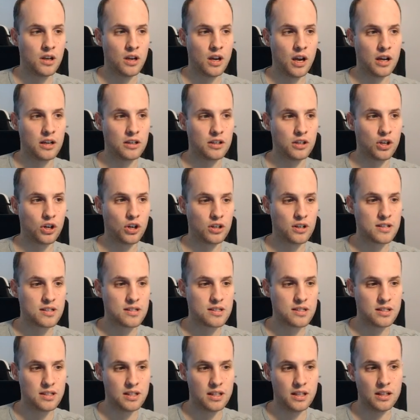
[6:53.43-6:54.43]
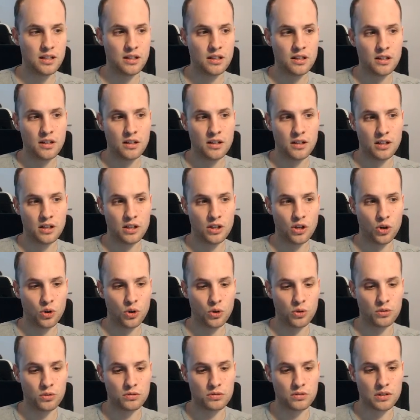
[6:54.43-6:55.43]
And you're going to see, you
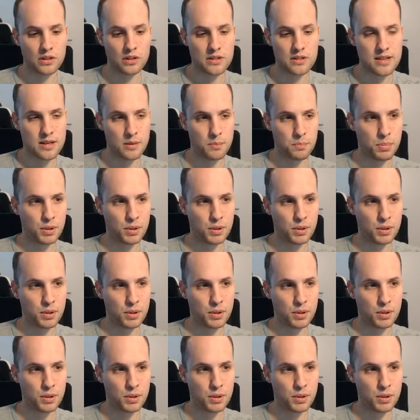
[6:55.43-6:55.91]
know, some